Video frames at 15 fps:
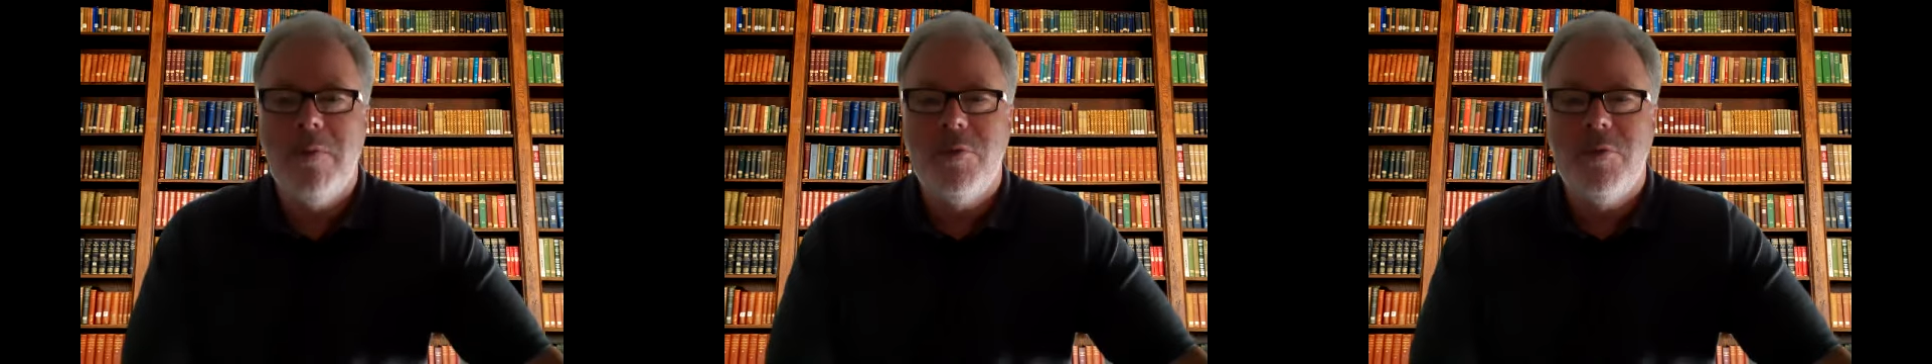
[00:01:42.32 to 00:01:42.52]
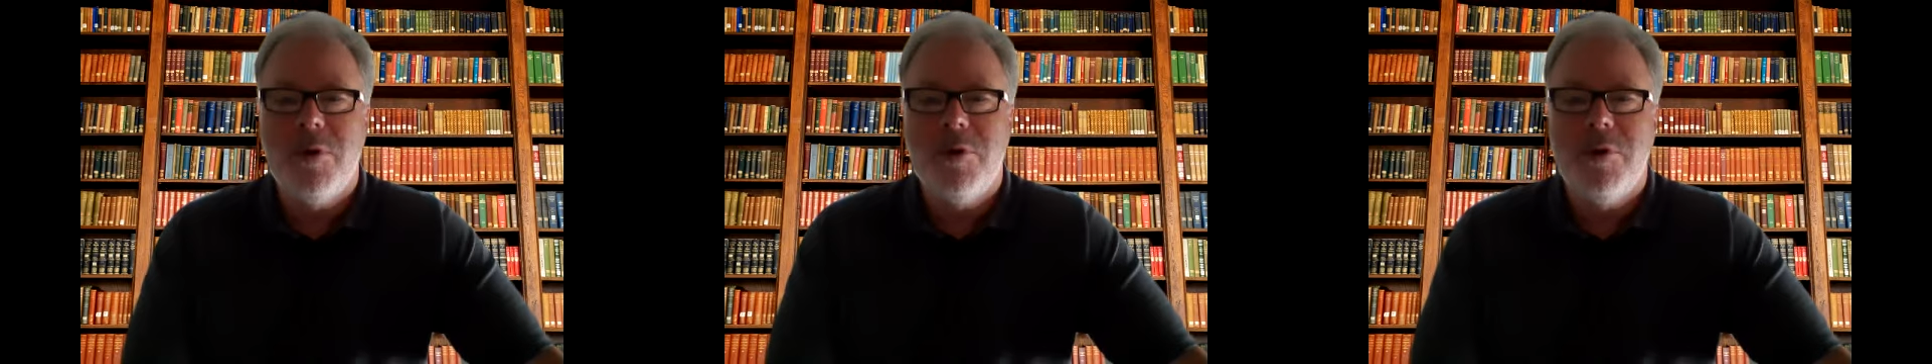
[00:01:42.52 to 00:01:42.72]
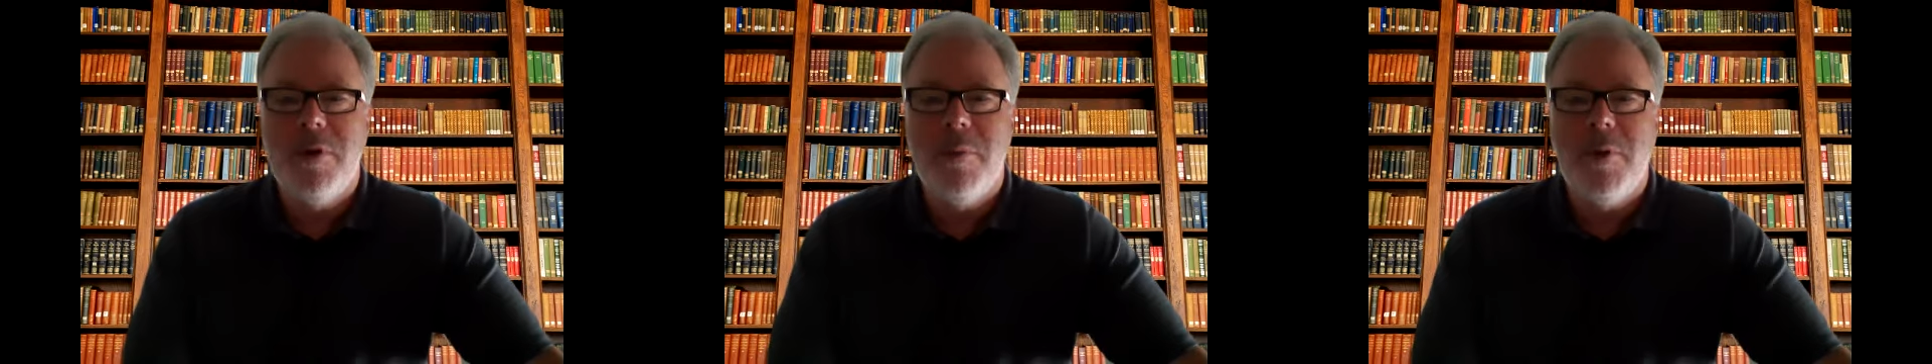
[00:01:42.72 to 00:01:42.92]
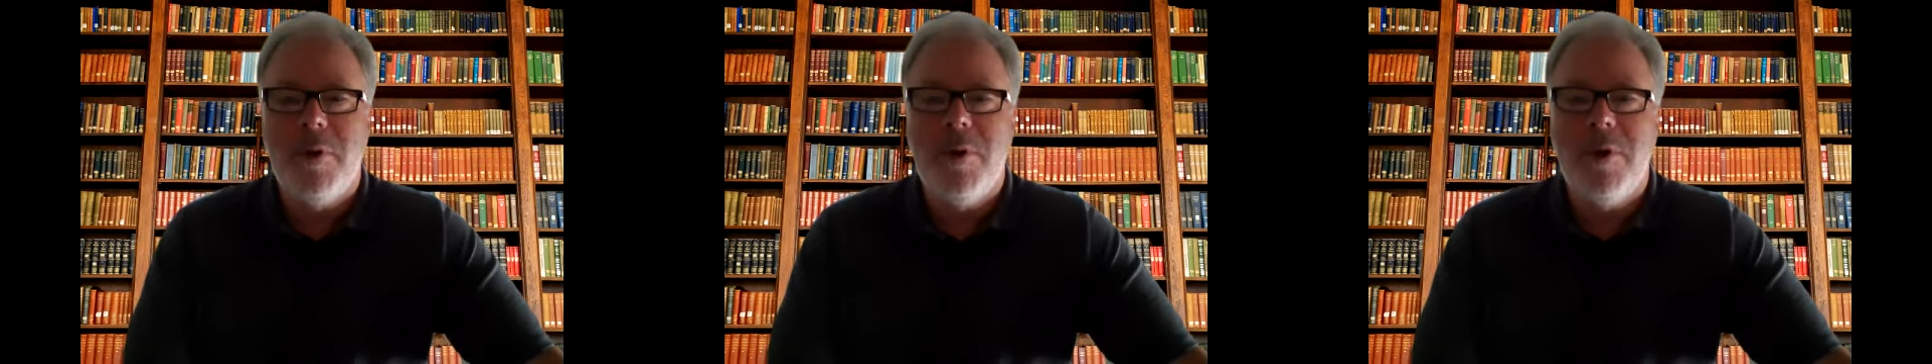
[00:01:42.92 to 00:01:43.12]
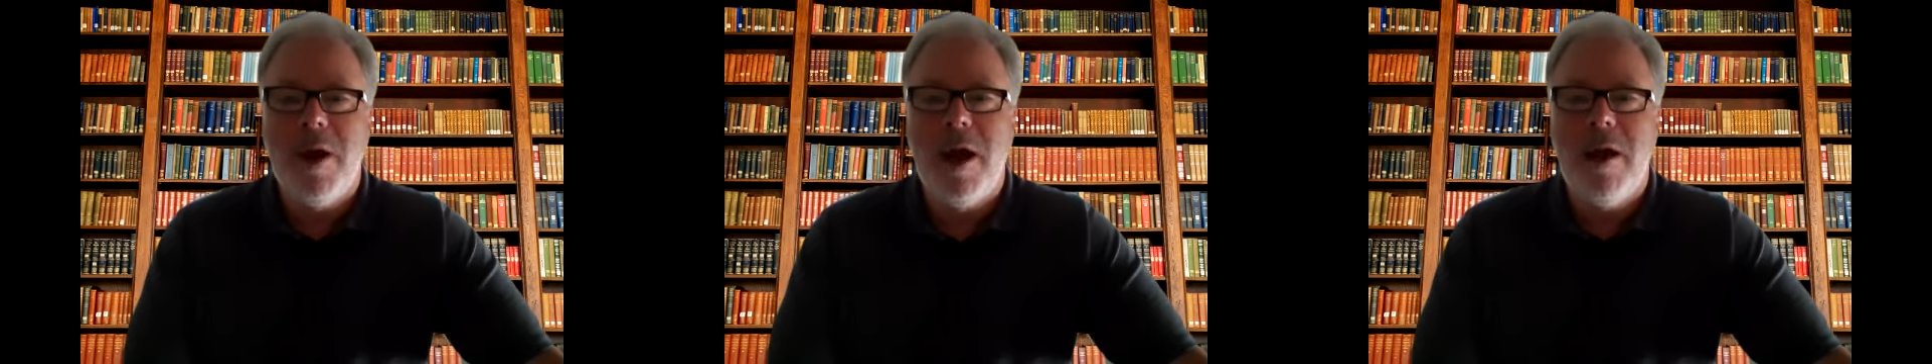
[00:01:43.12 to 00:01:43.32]
charging up
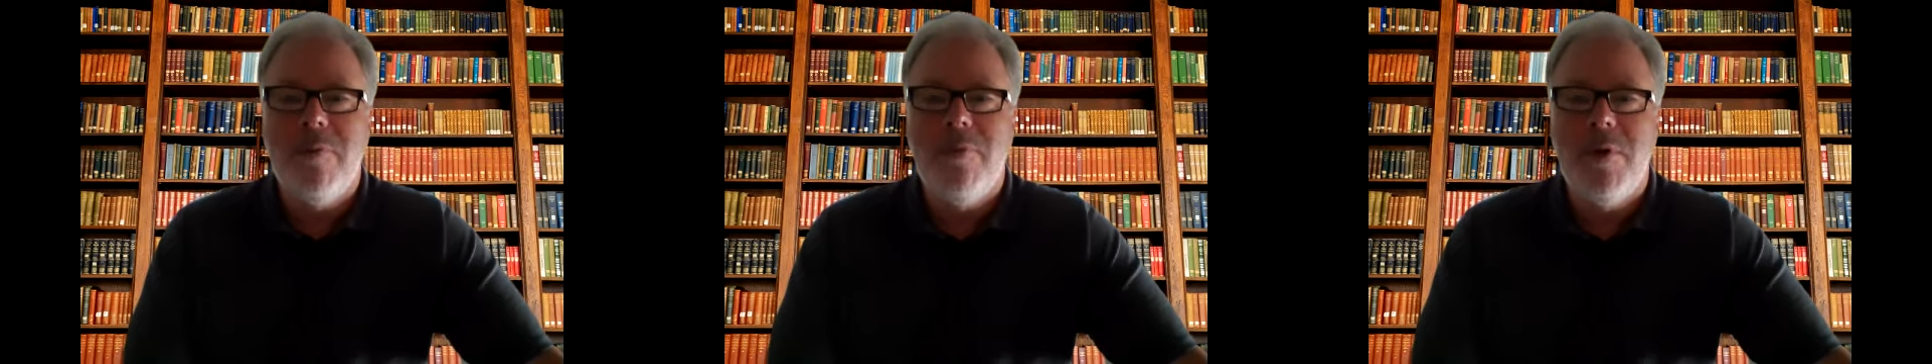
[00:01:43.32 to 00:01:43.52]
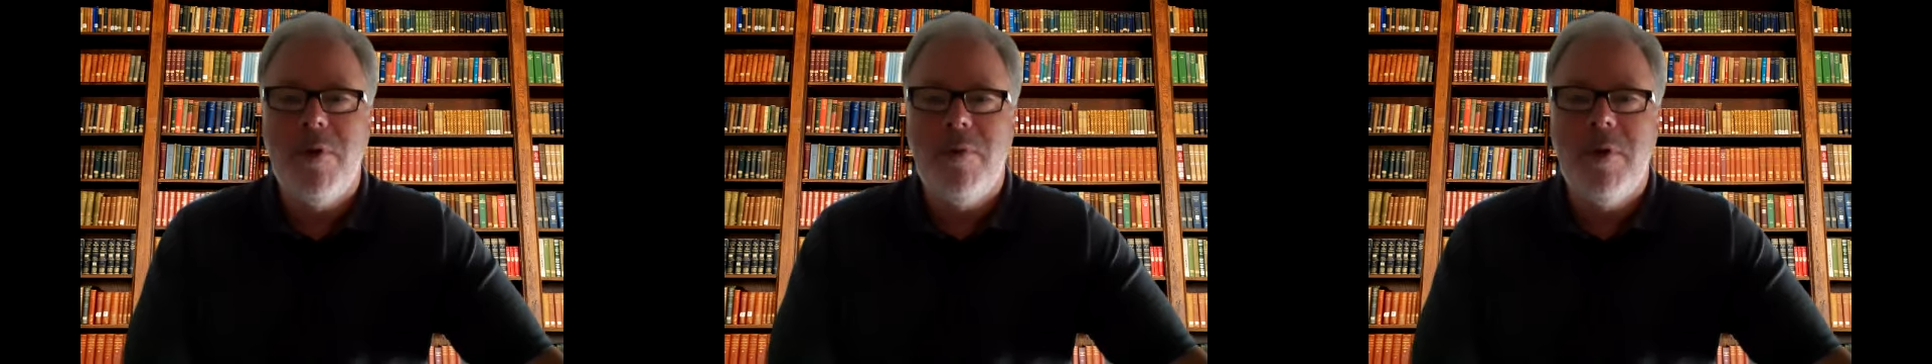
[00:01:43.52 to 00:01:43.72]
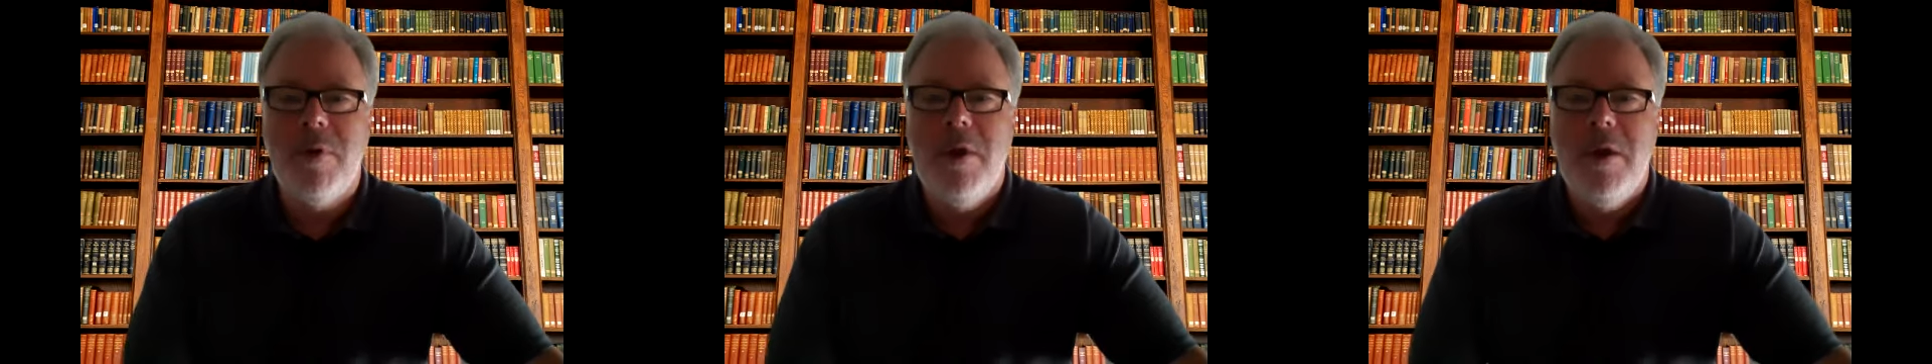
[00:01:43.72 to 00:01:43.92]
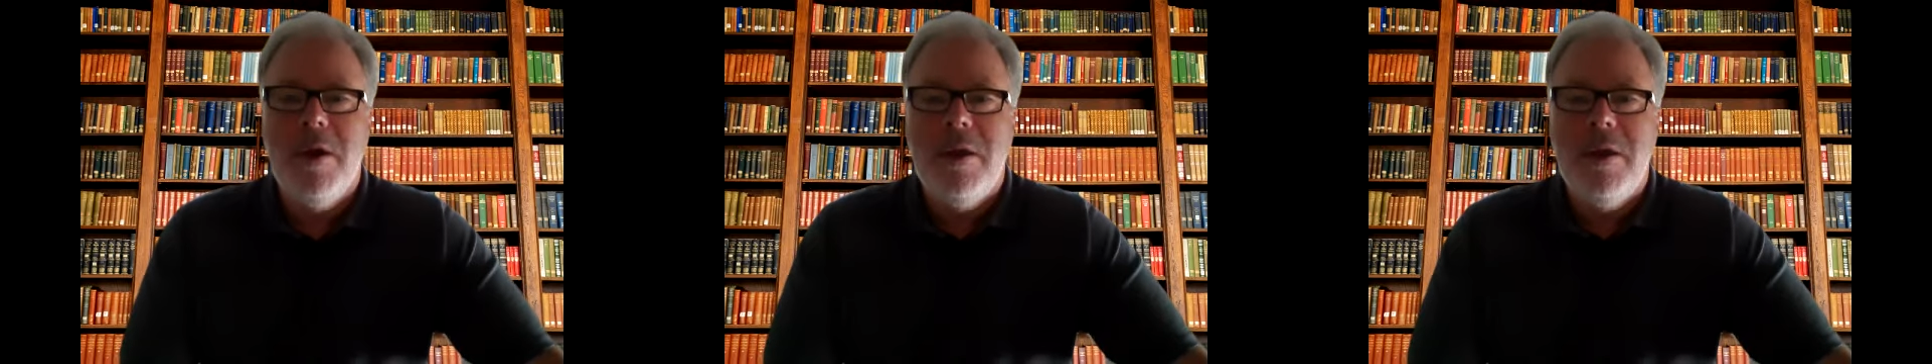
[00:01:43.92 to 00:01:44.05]
our iPhone,